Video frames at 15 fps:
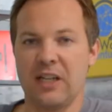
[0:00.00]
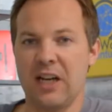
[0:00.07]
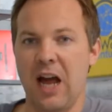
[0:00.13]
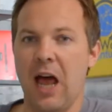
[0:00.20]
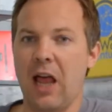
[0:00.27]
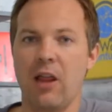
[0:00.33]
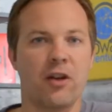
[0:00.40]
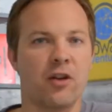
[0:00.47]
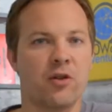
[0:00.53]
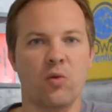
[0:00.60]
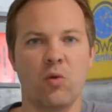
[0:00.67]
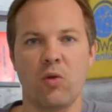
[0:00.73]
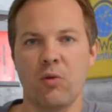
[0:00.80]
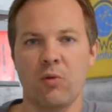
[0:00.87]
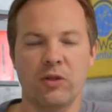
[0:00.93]
college
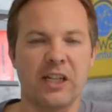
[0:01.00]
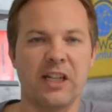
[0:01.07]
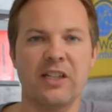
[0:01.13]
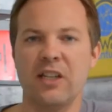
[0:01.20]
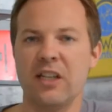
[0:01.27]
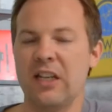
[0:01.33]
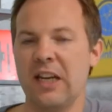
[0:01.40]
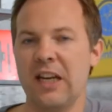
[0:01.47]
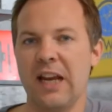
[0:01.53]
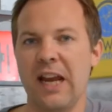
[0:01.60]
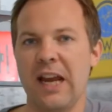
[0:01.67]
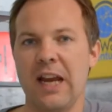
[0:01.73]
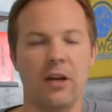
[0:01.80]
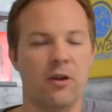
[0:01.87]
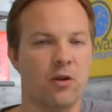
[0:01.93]
or teaching in
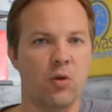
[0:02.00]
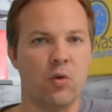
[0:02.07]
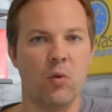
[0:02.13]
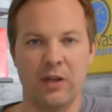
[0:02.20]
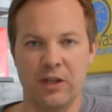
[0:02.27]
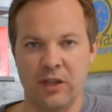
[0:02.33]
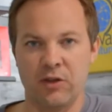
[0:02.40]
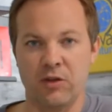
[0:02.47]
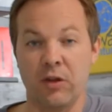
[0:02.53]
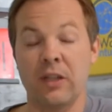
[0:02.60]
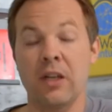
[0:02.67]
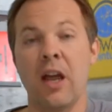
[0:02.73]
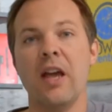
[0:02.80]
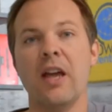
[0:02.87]
a new district.